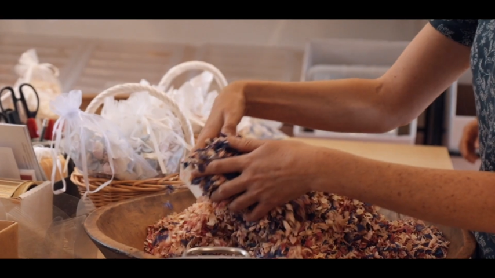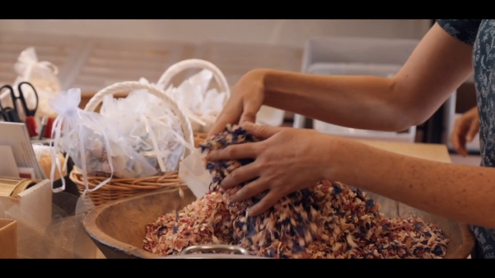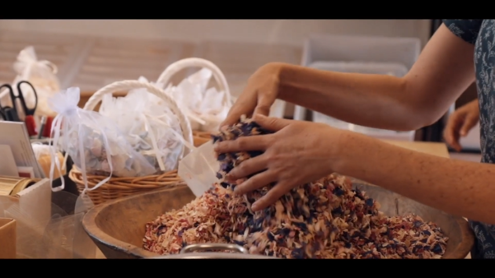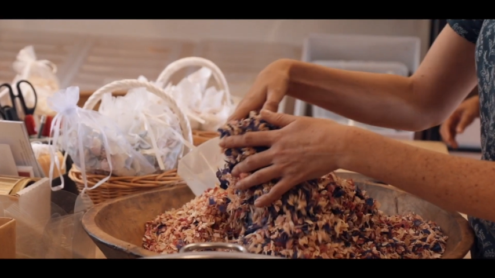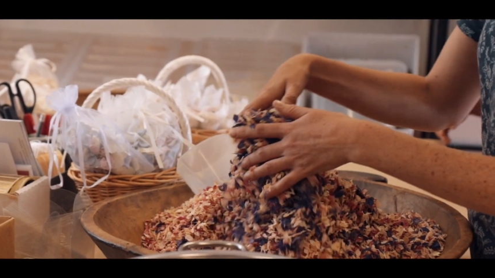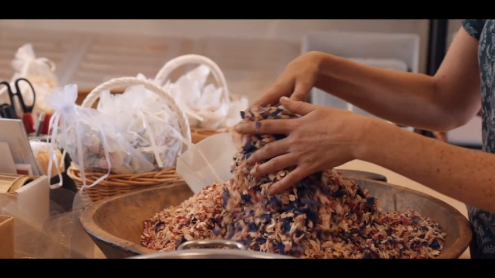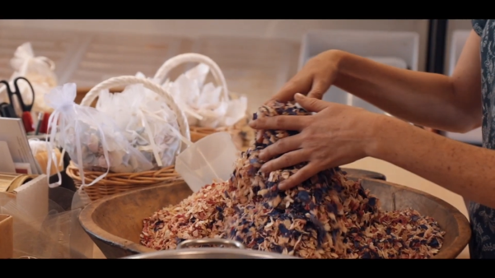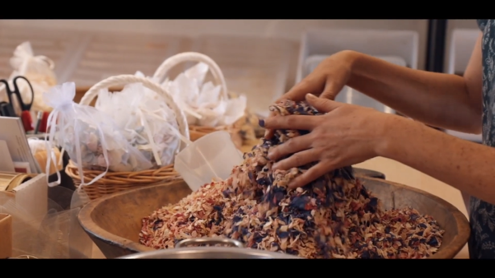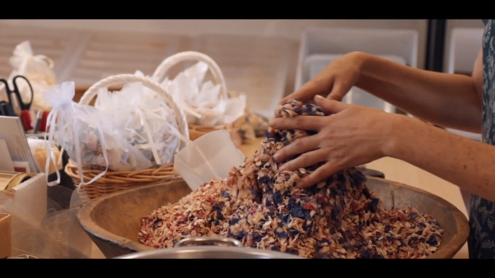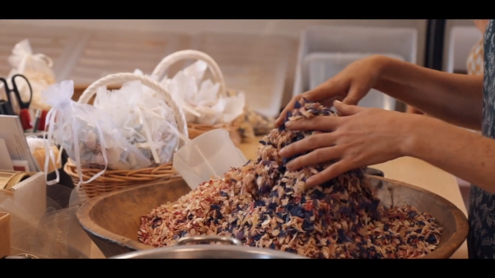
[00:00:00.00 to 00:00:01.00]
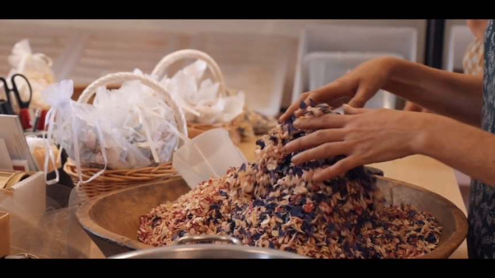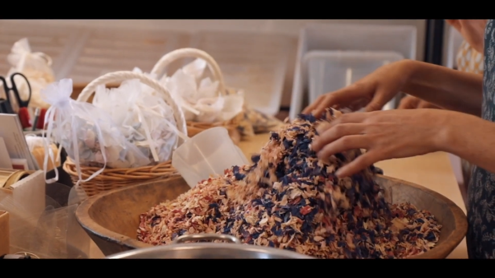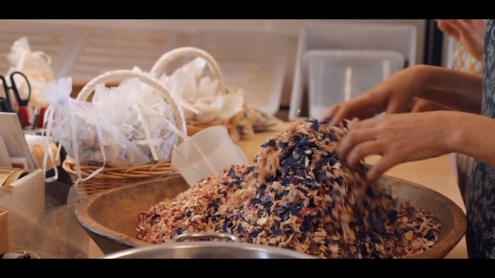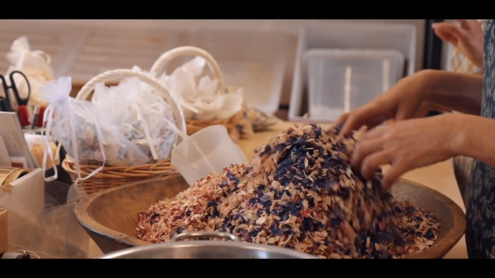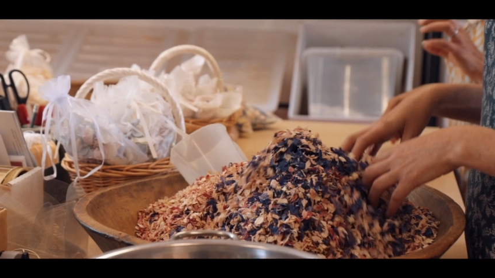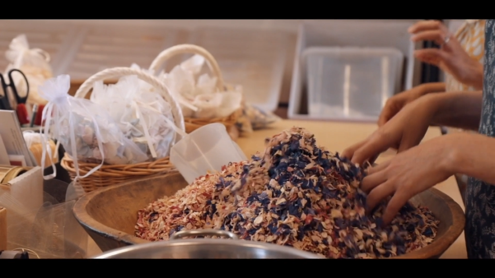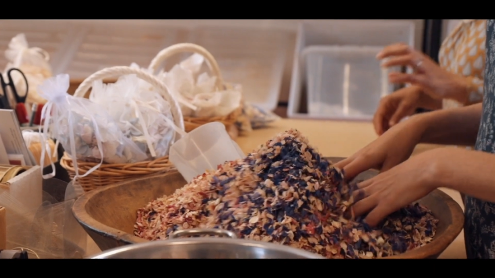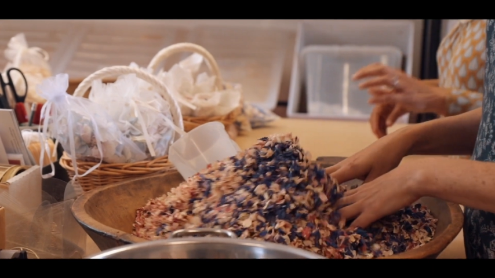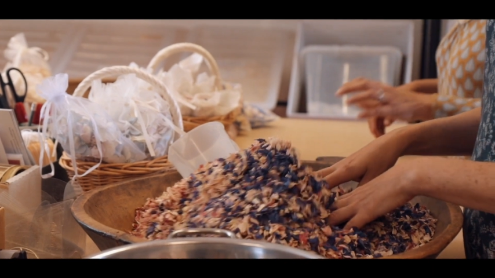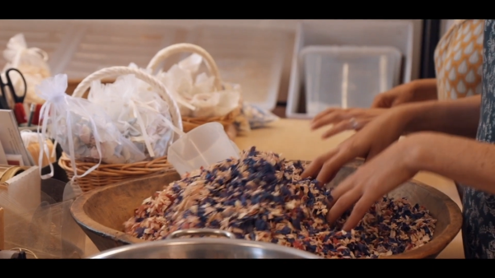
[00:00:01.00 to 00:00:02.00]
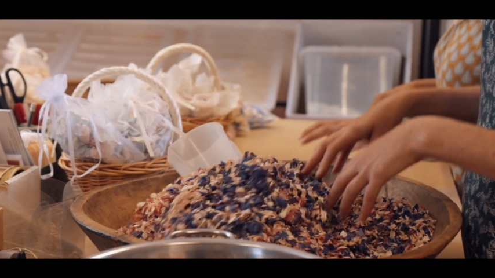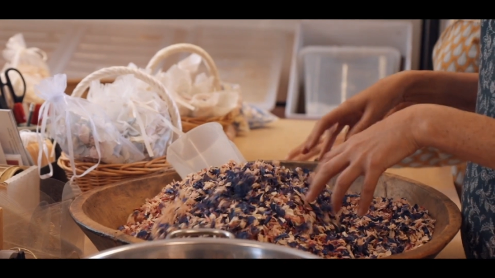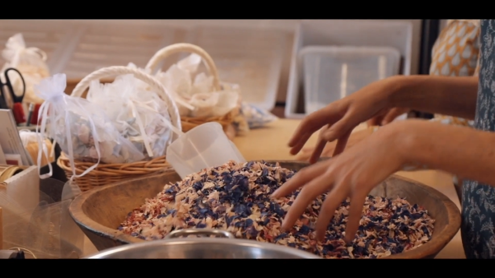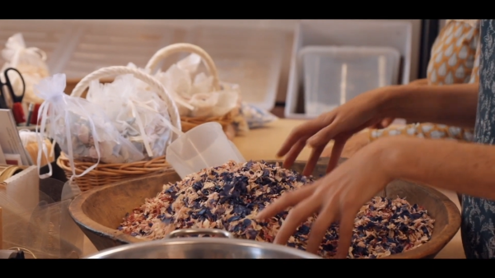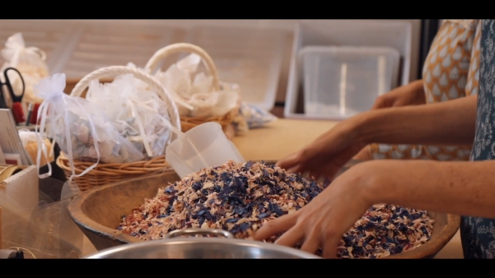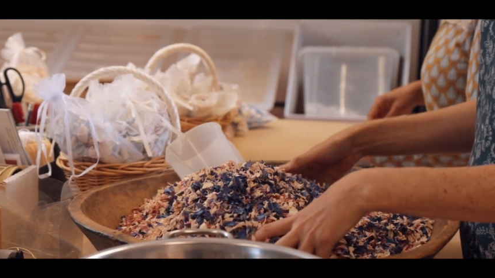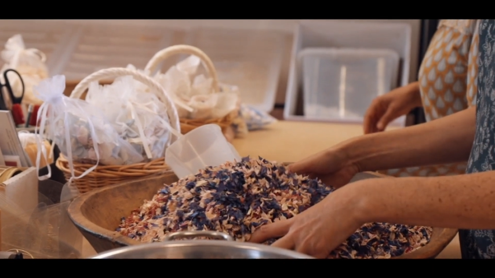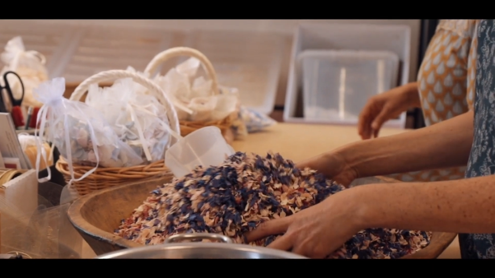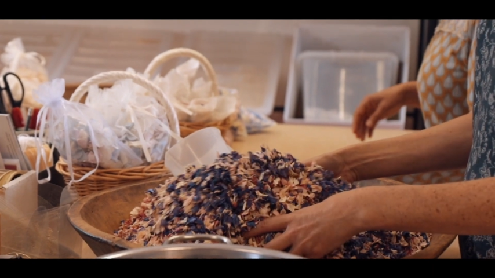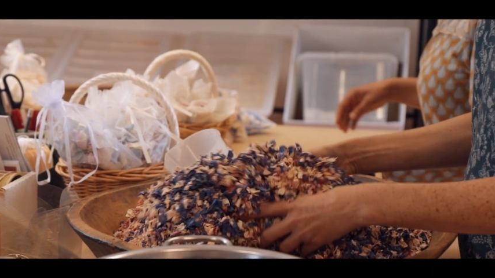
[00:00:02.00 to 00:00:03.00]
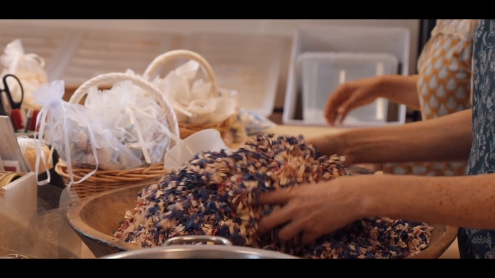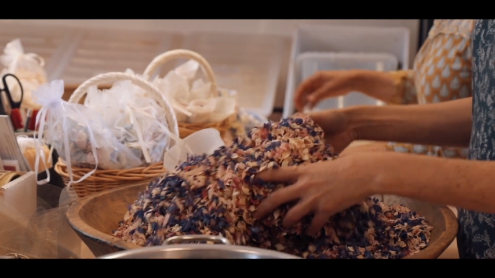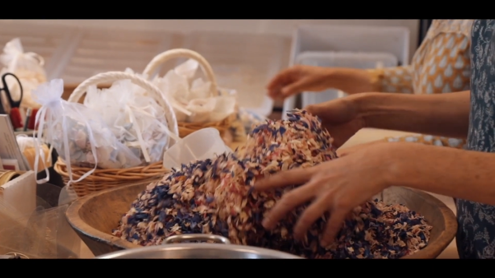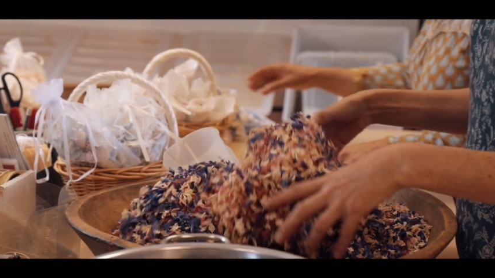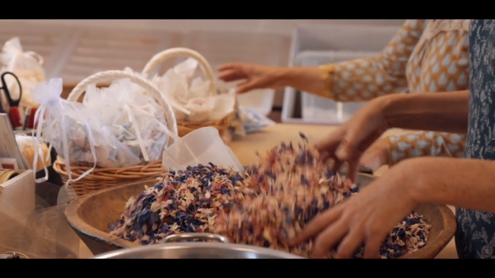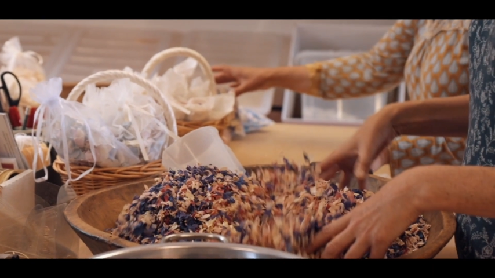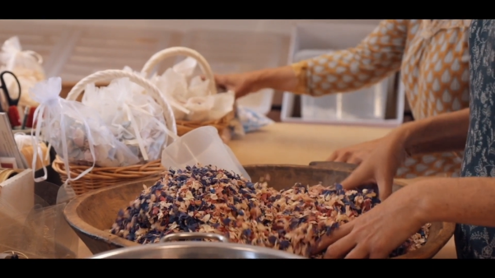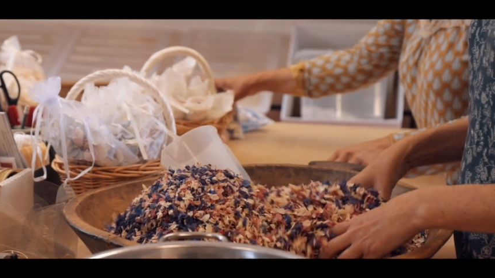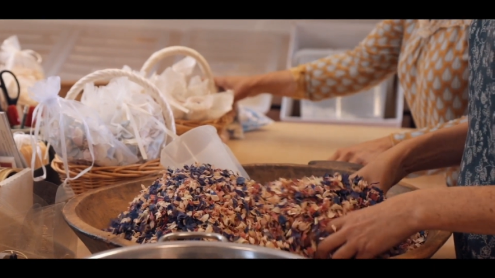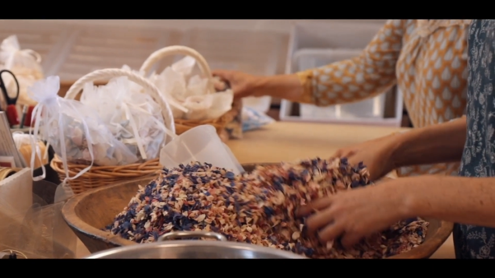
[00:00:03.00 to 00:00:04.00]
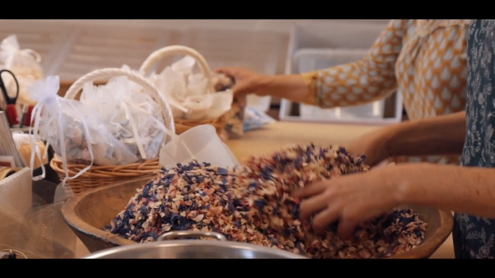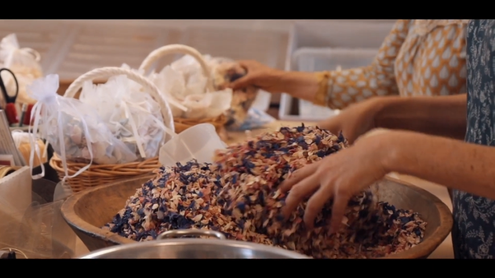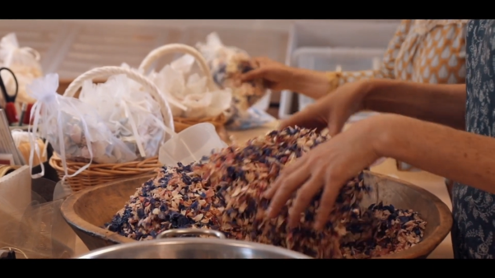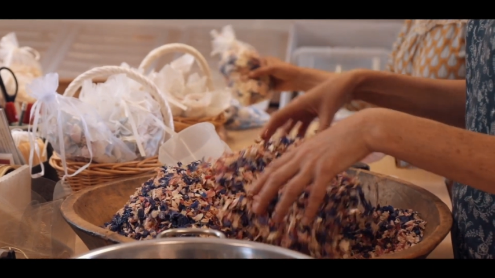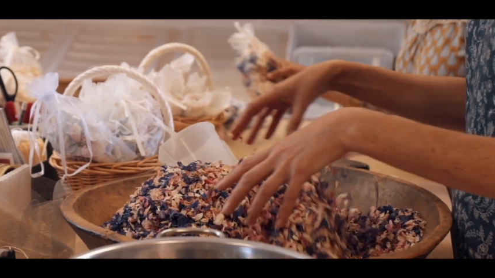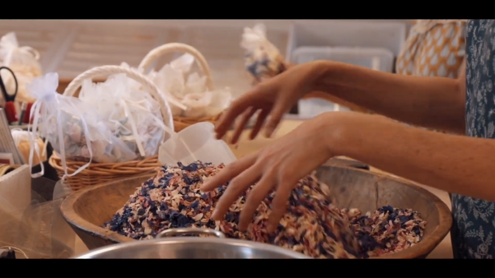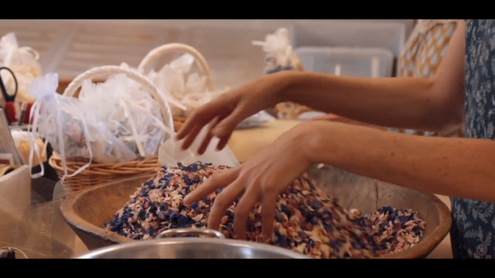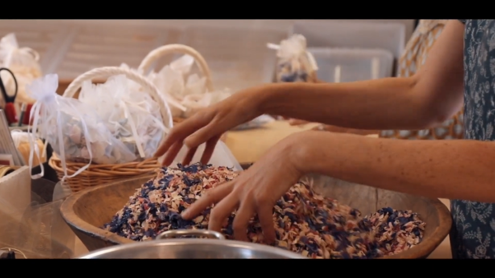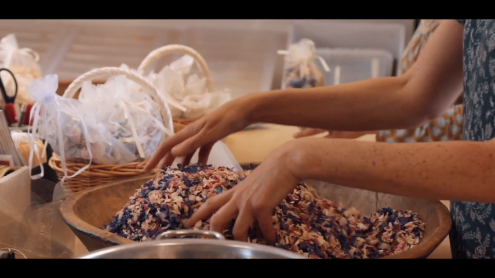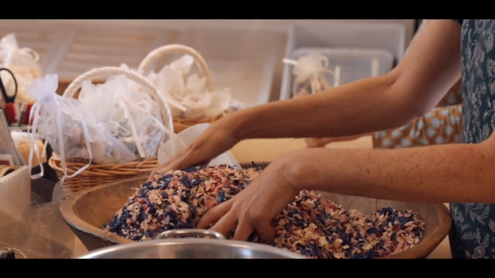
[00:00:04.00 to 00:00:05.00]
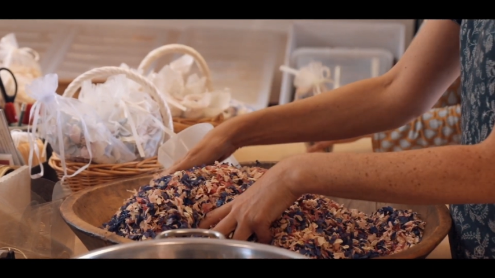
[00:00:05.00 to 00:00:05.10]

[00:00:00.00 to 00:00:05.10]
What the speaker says: Nobody's mouth can be seen.